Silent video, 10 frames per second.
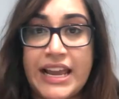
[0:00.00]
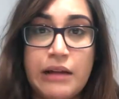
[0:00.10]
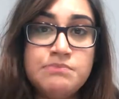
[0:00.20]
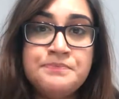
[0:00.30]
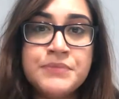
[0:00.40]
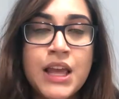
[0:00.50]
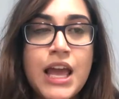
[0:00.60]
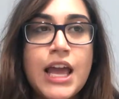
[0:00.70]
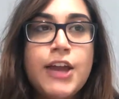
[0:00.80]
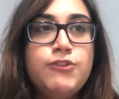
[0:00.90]
a.m.
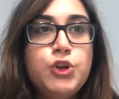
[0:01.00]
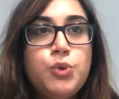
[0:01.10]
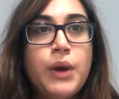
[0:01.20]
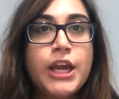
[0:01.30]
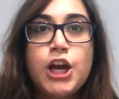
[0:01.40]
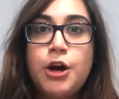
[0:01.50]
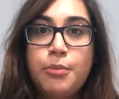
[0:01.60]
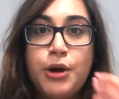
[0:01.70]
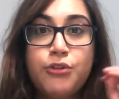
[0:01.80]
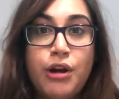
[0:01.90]
If you wake
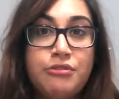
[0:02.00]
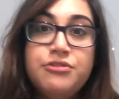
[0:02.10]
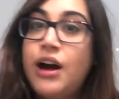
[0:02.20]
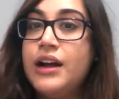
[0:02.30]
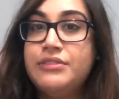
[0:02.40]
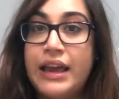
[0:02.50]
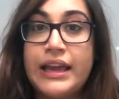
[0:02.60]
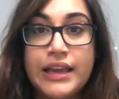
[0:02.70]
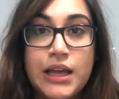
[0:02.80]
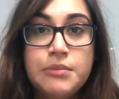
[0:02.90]
up around 5
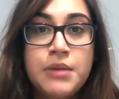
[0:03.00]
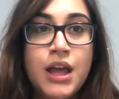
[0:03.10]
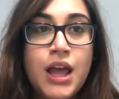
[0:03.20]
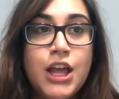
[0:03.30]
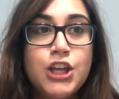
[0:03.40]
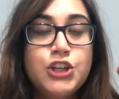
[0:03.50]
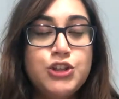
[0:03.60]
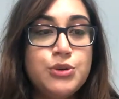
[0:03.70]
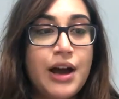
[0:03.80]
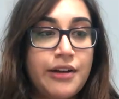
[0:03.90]
a.m,
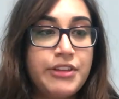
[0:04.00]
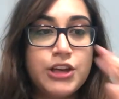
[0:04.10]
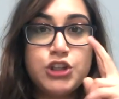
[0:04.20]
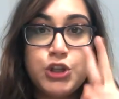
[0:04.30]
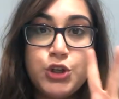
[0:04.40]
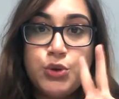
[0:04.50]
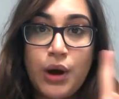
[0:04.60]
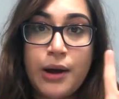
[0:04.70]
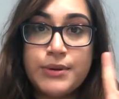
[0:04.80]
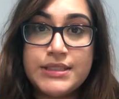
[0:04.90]
you have that 2
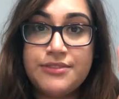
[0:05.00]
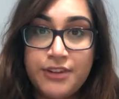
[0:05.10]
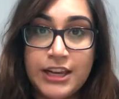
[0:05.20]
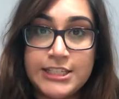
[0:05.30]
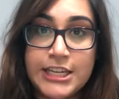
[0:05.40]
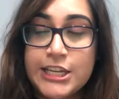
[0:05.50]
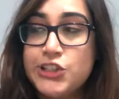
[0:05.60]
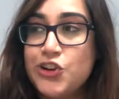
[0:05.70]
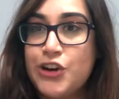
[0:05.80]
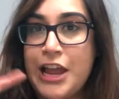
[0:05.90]
hours
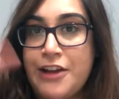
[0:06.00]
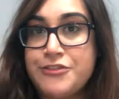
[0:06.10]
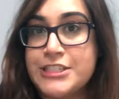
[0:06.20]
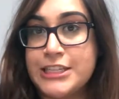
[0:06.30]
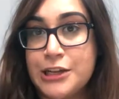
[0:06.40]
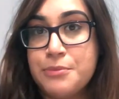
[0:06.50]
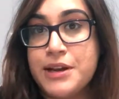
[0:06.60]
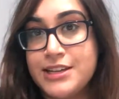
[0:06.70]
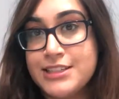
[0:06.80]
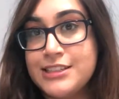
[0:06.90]
advantage on every single
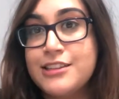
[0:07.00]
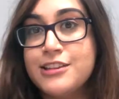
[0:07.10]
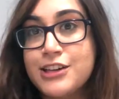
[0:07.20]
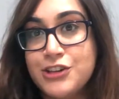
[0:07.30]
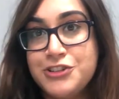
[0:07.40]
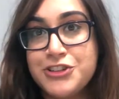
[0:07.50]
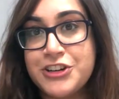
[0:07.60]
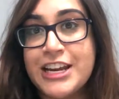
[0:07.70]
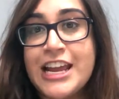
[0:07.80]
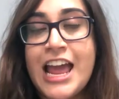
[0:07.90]
person in the
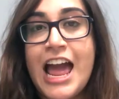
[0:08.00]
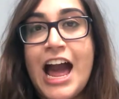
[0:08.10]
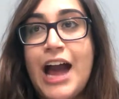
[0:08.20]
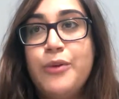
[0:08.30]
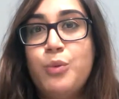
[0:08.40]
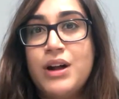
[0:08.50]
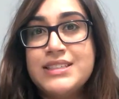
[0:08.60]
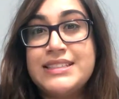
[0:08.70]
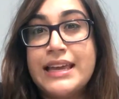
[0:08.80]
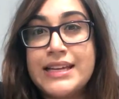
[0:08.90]
country, and
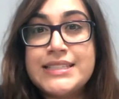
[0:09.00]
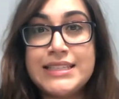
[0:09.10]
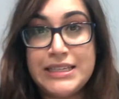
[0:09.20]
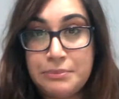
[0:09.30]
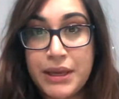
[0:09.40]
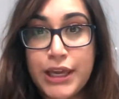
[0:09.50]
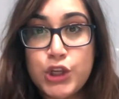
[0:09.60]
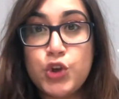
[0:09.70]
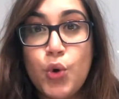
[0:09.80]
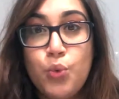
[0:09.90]
whilst they're
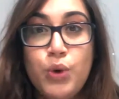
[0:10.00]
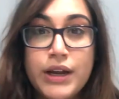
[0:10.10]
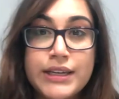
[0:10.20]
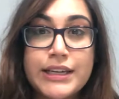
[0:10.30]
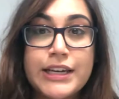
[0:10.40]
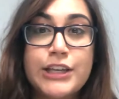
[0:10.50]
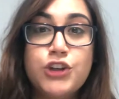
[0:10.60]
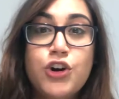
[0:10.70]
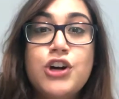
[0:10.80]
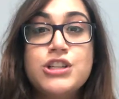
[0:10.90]
sleeping, you're working and
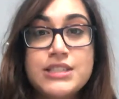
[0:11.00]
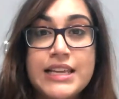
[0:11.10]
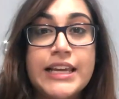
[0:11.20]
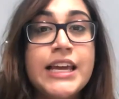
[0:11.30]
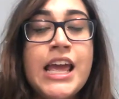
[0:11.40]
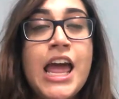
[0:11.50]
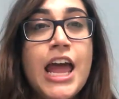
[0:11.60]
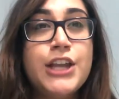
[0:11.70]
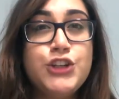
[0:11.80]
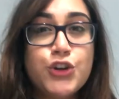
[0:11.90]
you're hustling
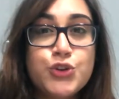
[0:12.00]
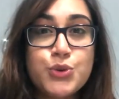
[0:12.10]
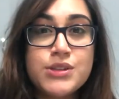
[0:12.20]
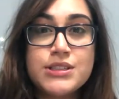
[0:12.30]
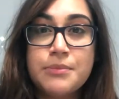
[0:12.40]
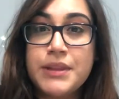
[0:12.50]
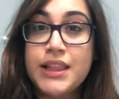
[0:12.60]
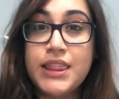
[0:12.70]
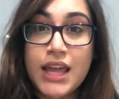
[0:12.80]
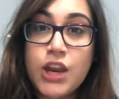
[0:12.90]
and you're doing something they're